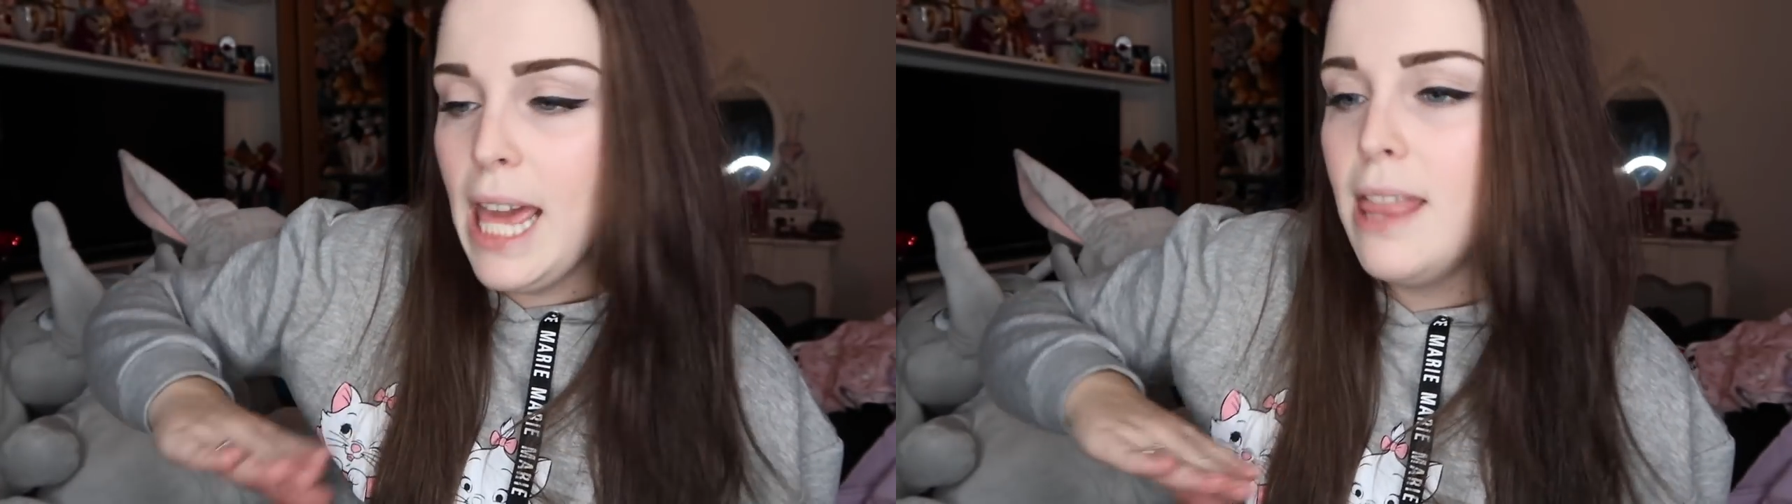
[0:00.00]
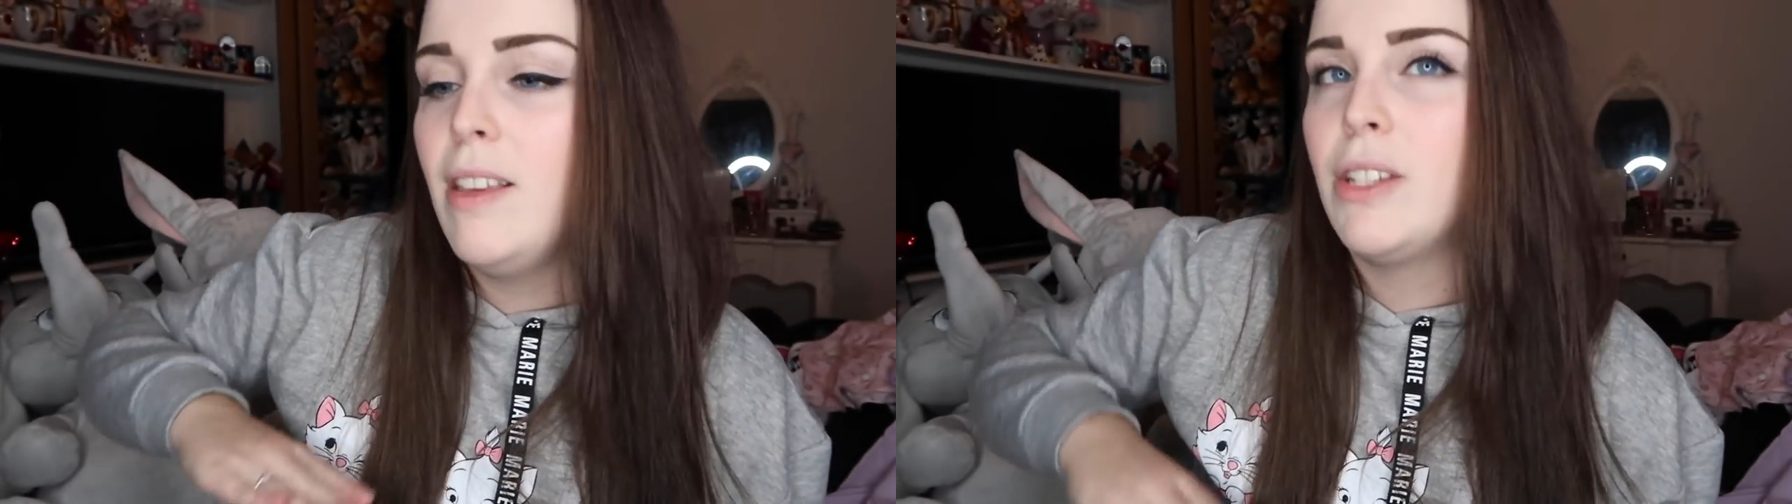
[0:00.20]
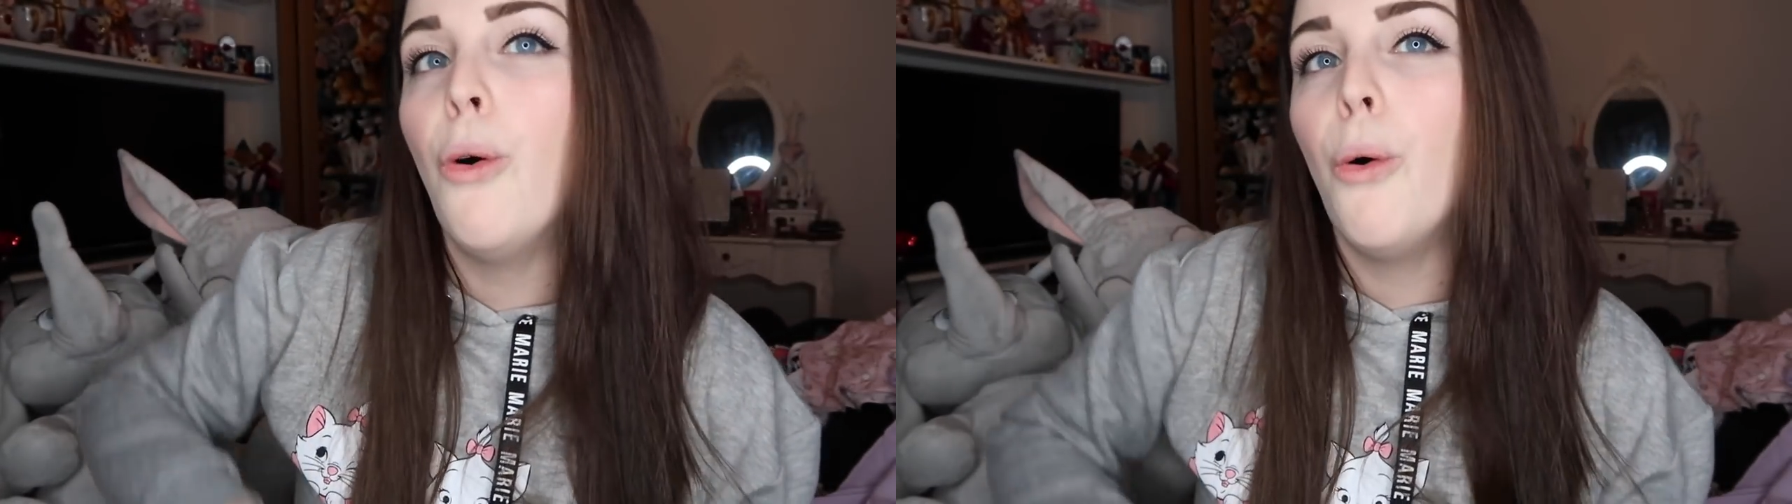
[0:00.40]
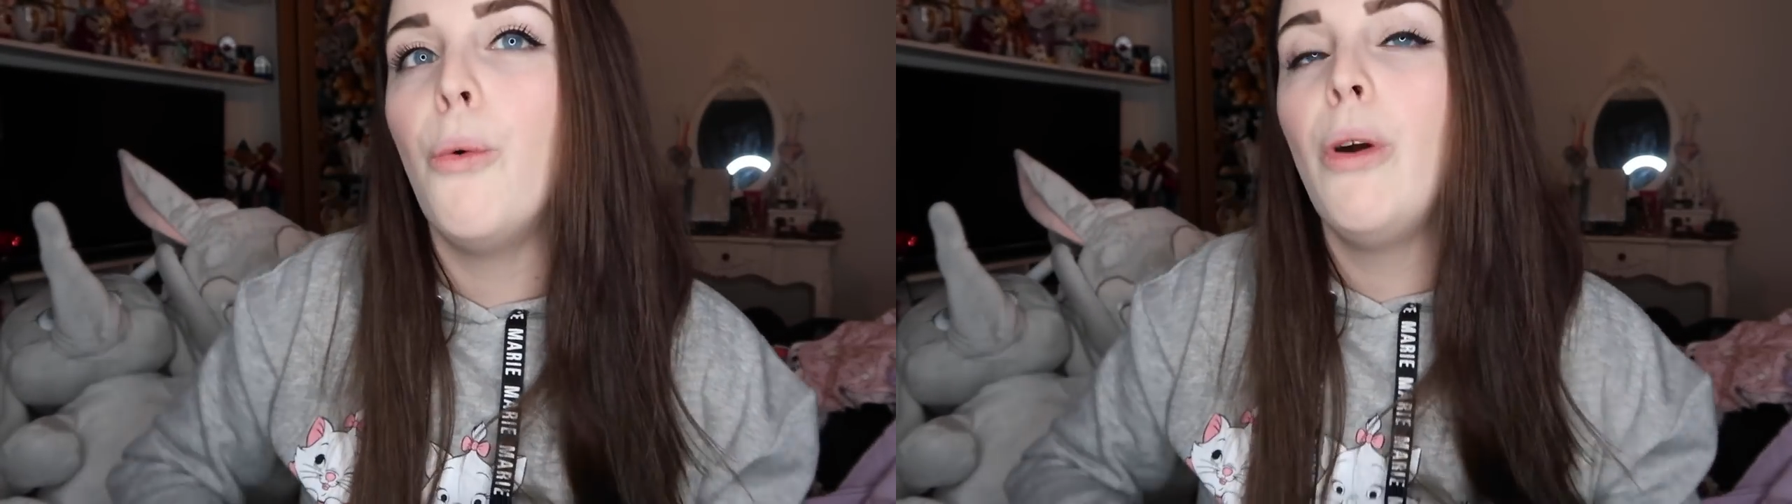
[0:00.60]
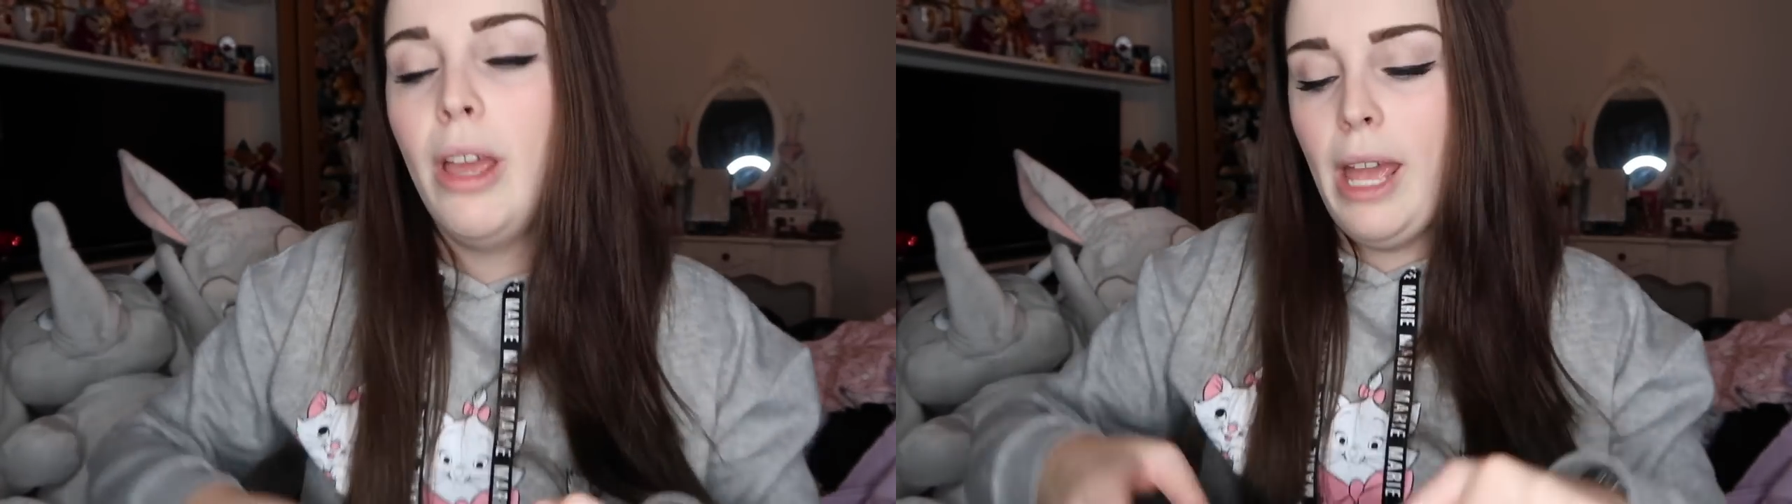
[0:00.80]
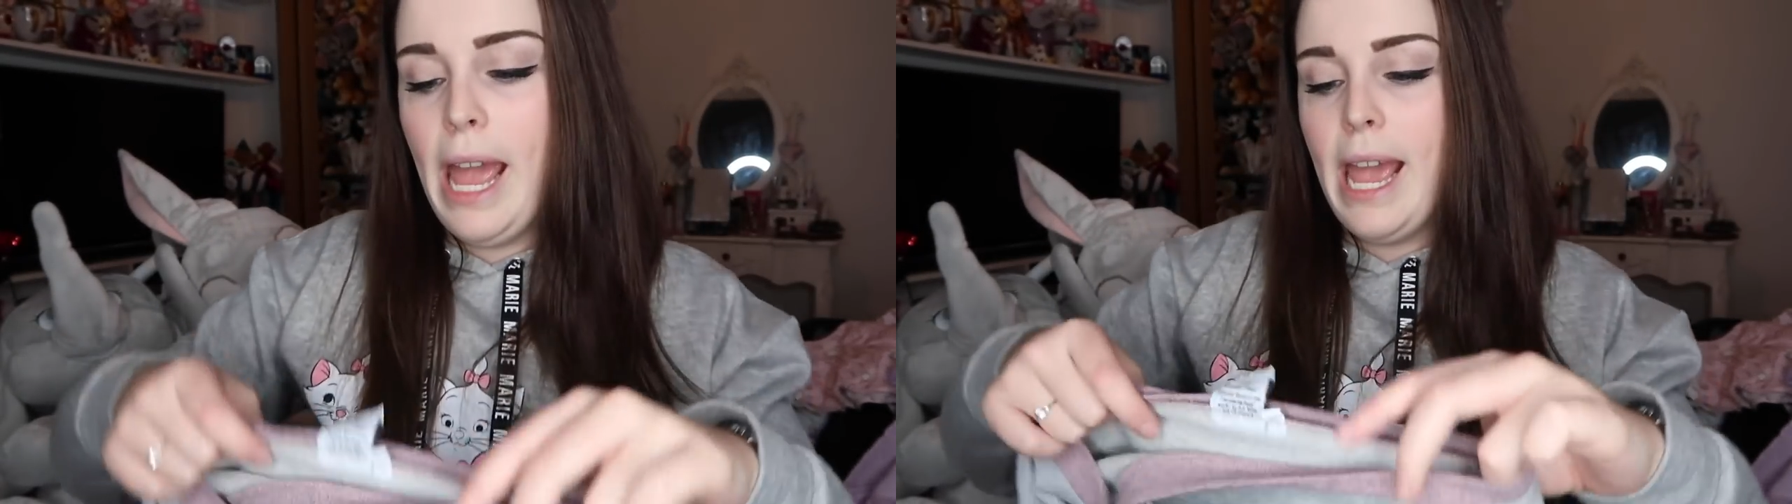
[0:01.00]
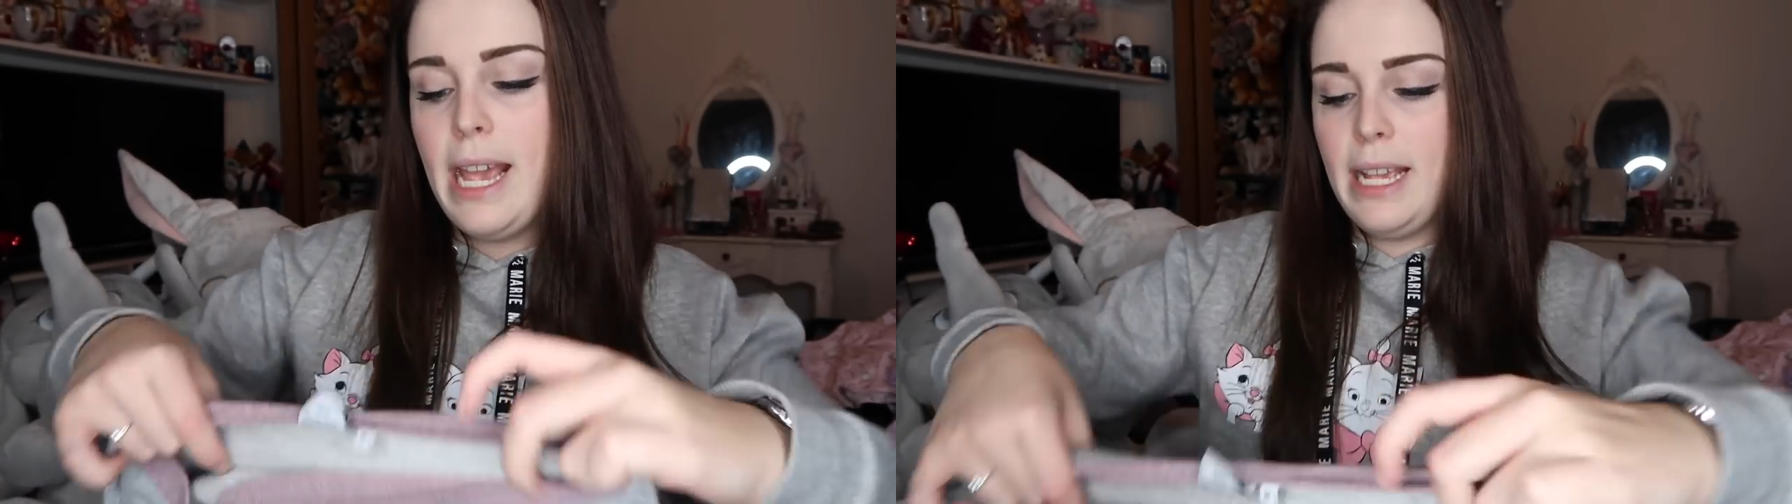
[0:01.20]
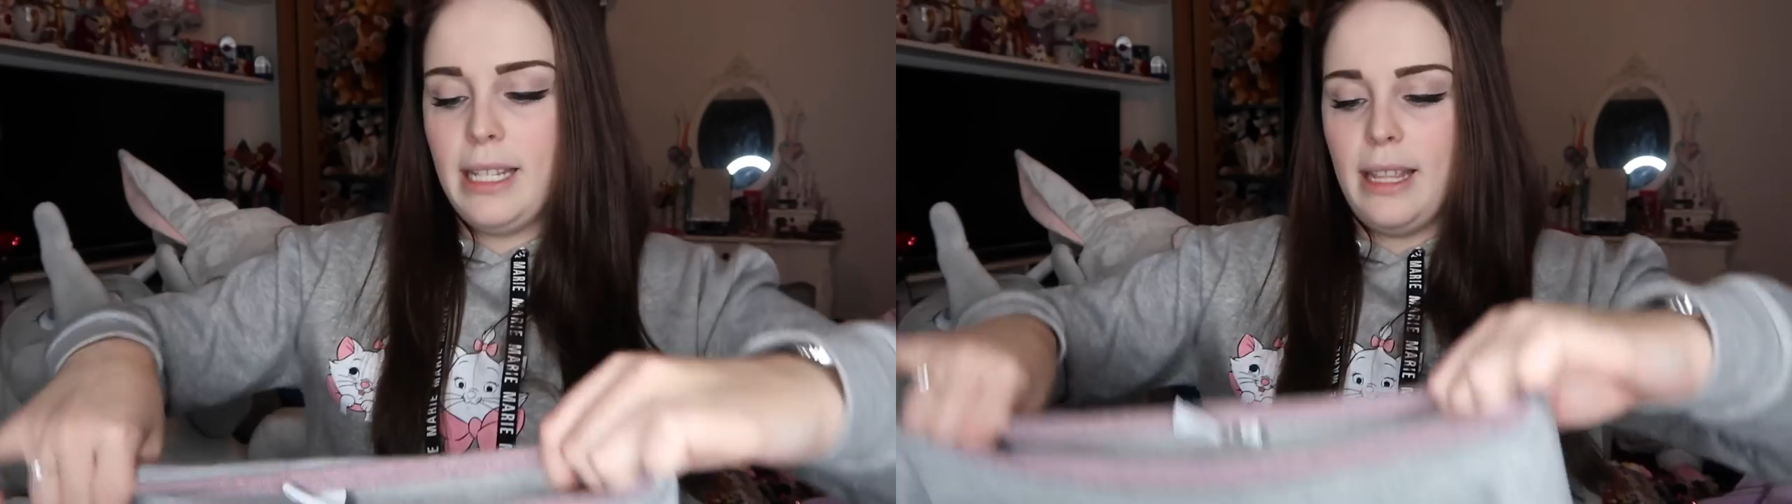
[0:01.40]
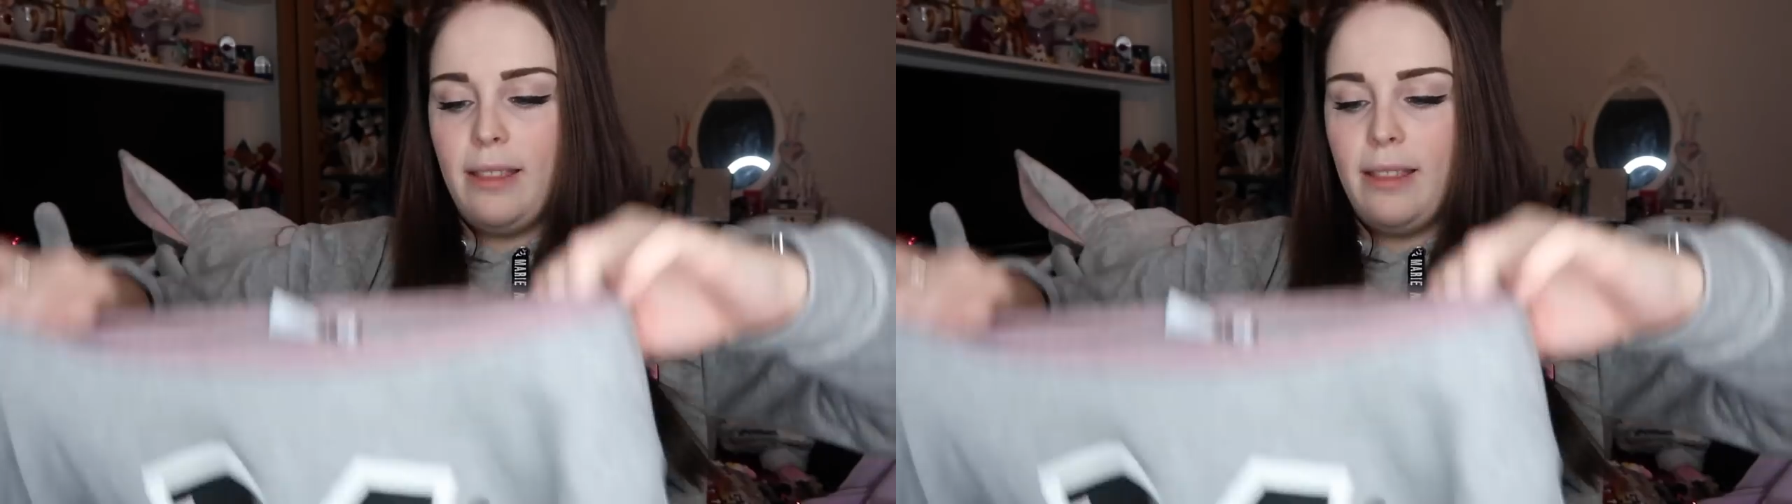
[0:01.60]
in this haul, is